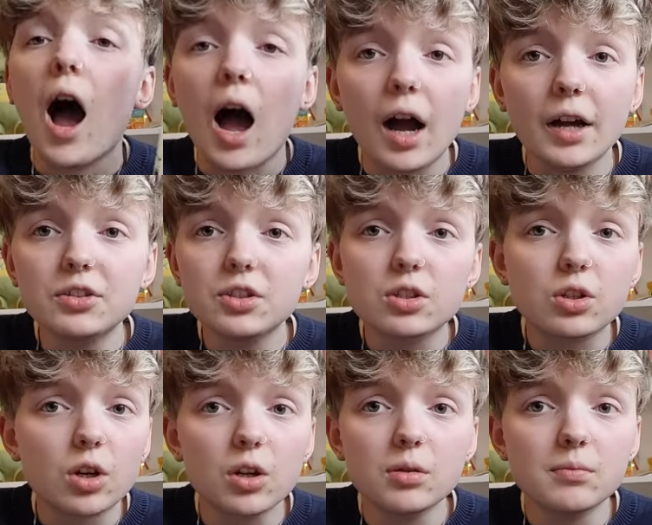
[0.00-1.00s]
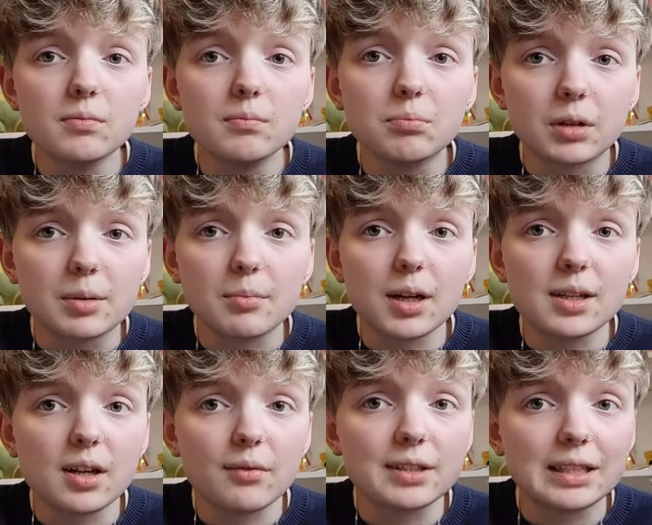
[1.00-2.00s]
I just couldn't bring
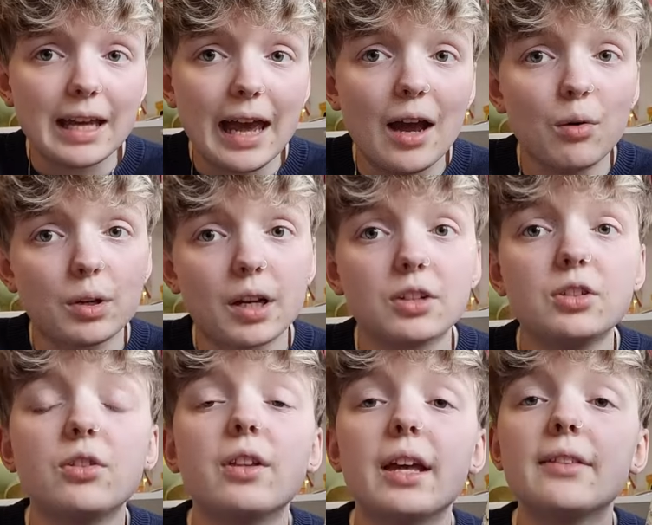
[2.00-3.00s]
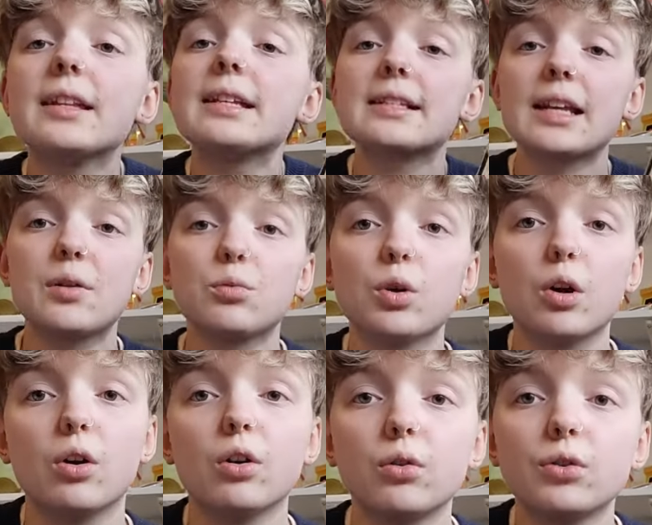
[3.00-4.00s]
myself to care when I knew that in this same
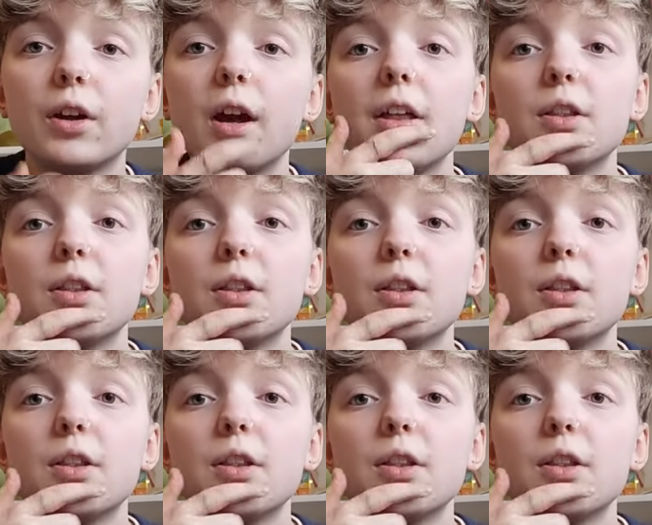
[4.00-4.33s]
world,